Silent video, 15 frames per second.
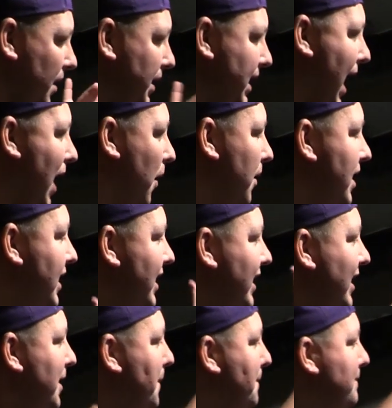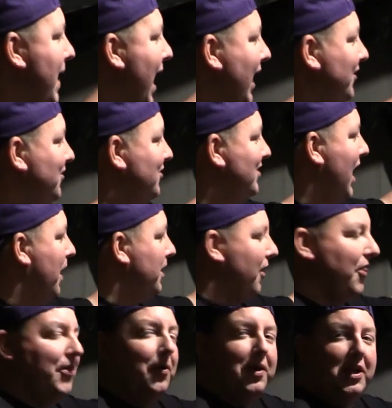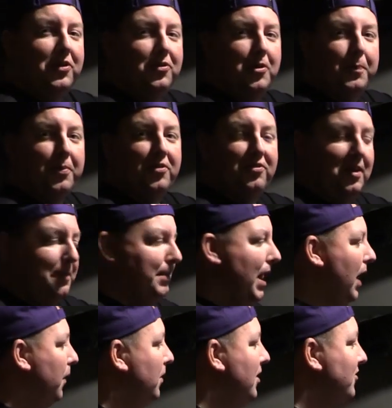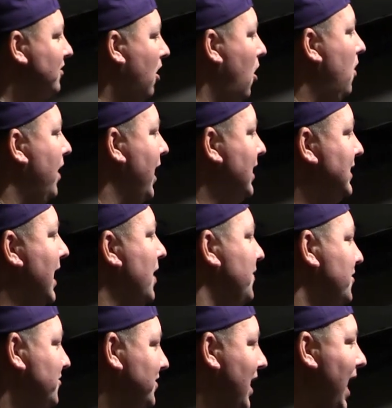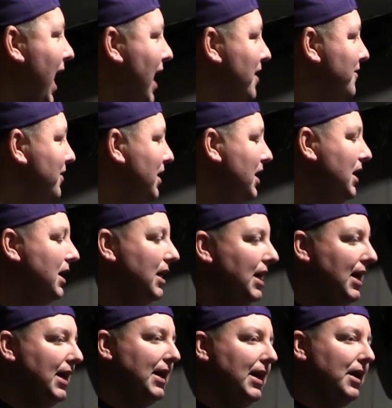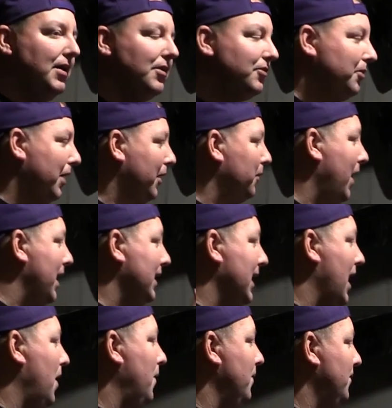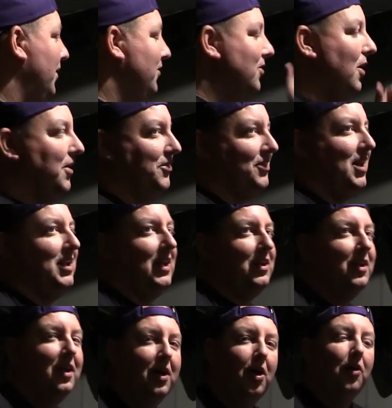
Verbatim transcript: Now, it maxes out at 32% power is all I allow this to have. So like right now, that's all it's getting.